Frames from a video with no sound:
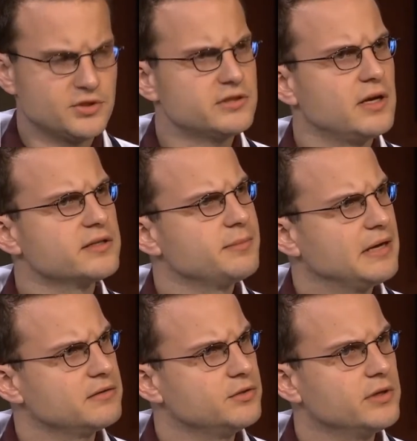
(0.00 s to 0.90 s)
She's lost
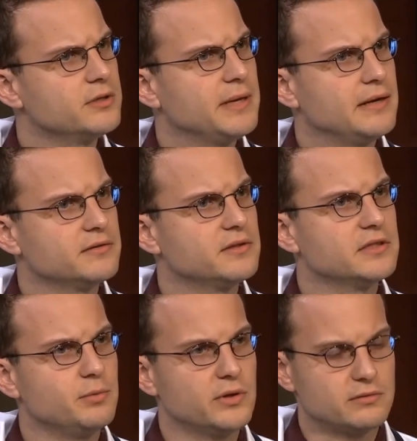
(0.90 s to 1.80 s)
about 200 pounds at
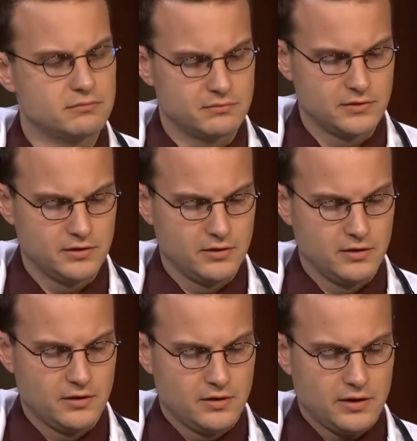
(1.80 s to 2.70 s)
this point.
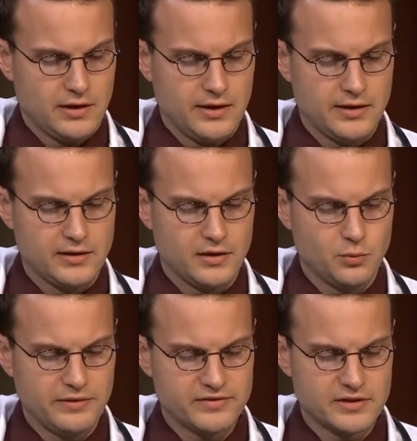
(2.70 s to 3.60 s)
And
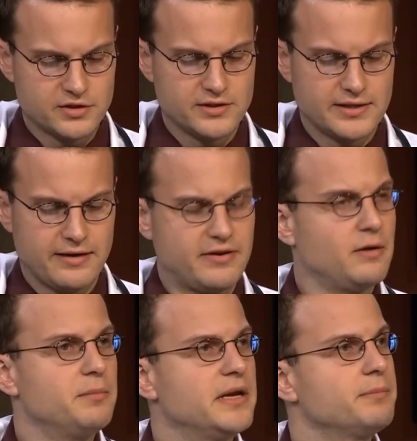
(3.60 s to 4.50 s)
we physicians have
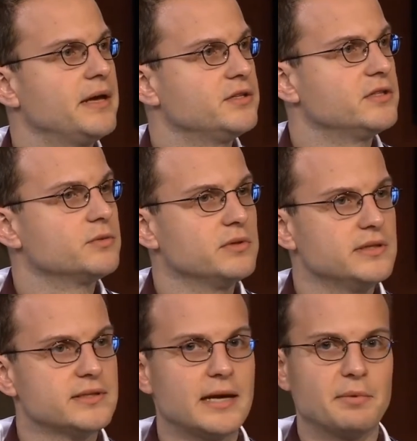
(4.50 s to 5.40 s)
helped many patients with
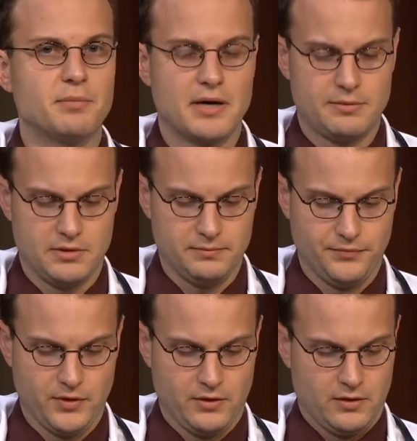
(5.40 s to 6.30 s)
this type of problem.
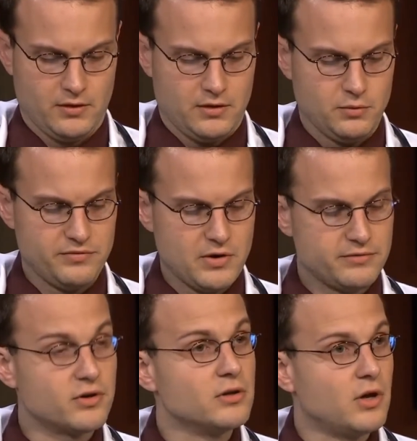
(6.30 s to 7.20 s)
We've
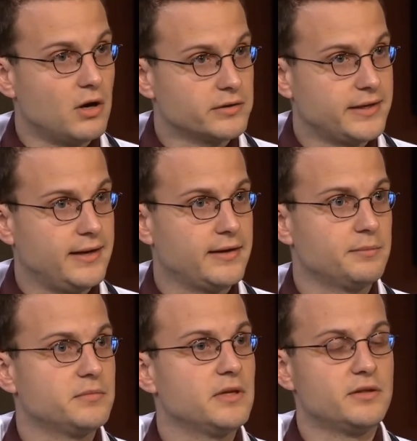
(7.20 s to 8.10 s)
known for a long
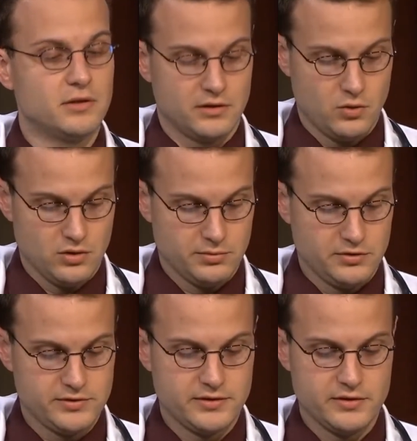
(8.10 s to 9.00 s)
time that there are
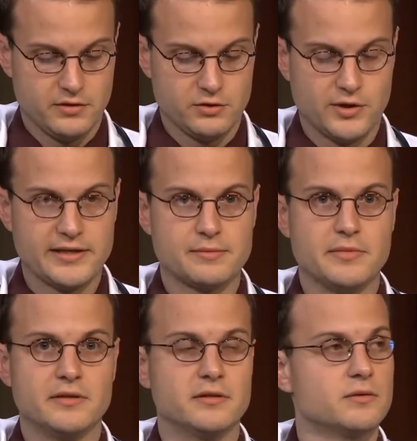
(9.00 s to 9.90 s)
hormones and
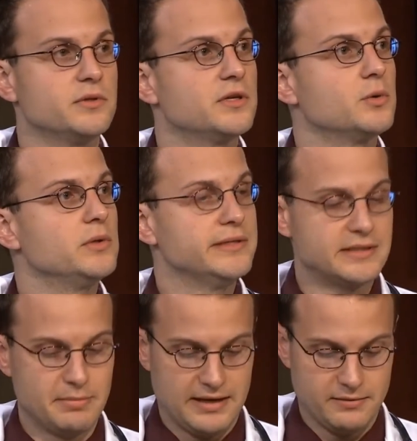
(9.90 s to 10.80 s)
neurotransmitters which are
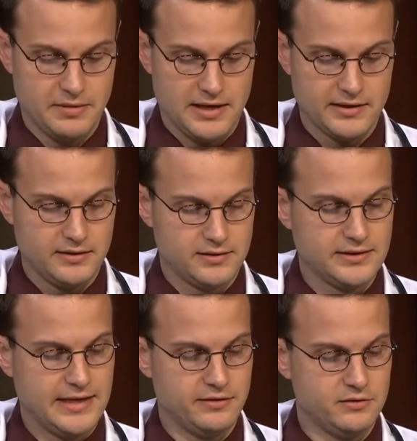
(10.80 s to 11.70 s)
released by the body to
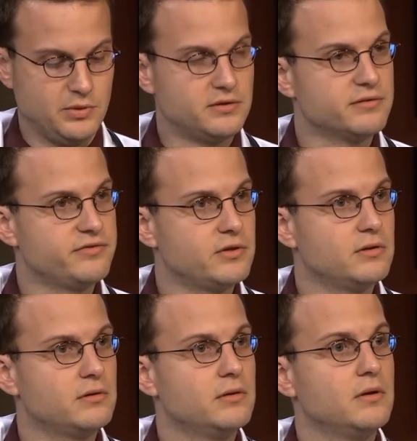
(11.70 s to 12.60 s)
tell you when you're
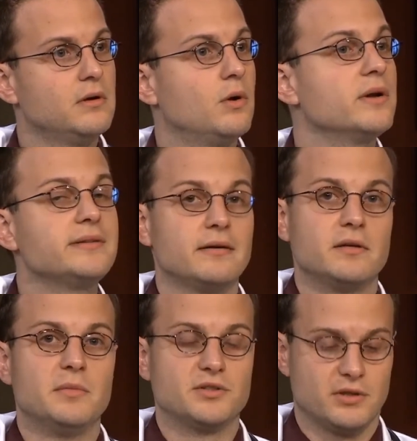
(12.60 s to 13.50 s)
full or to tell
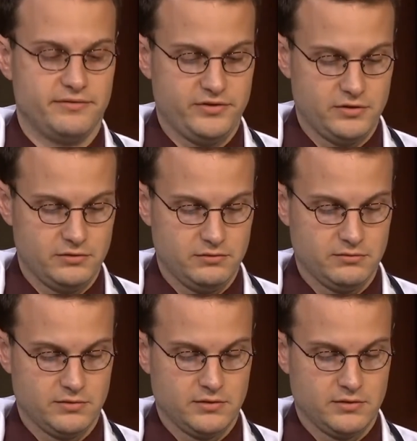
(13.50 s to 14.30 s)
you to munch on food.